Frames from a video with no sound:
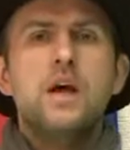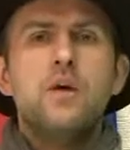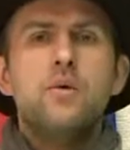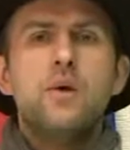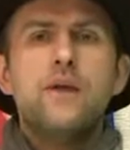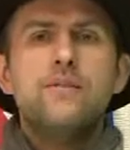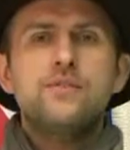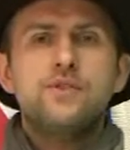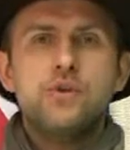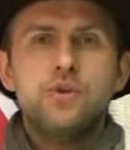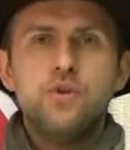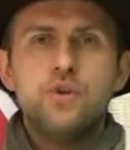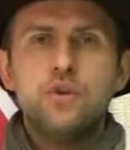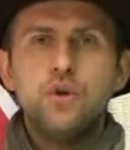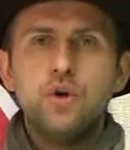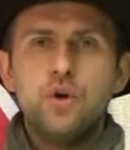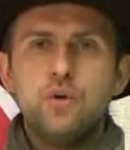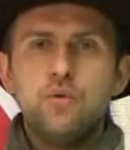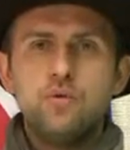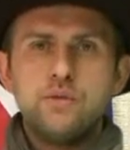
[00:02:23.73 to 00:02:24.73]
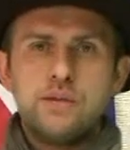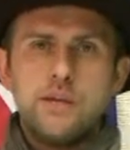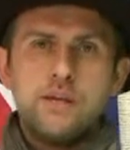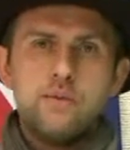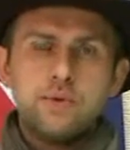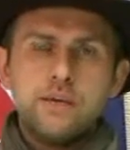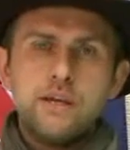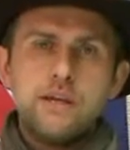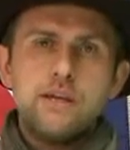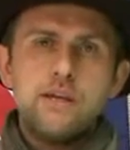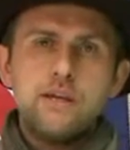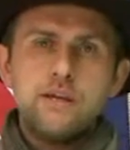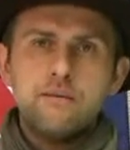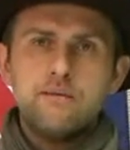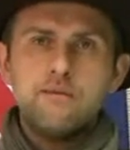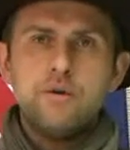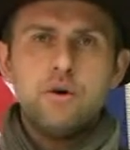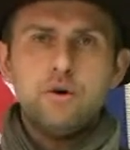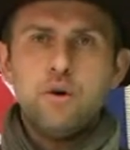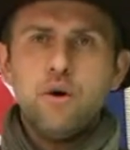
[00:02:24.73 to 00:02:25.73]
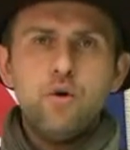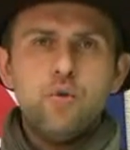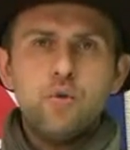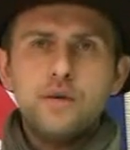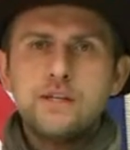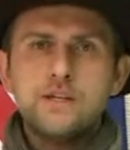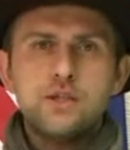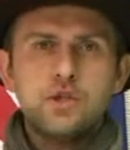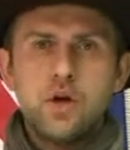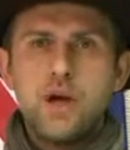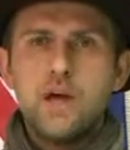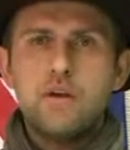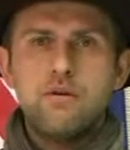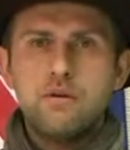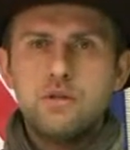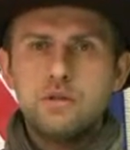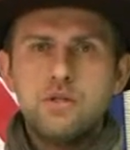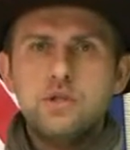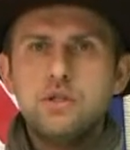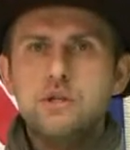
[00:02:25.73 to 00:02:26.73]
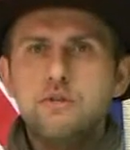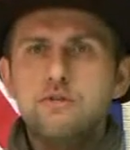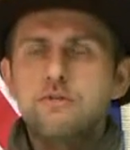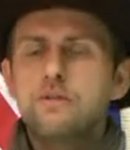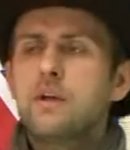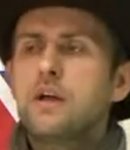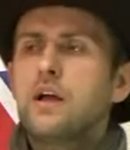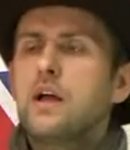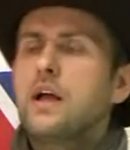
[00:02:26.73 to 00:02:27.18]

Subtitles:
We have certain goals that we always try to achieve.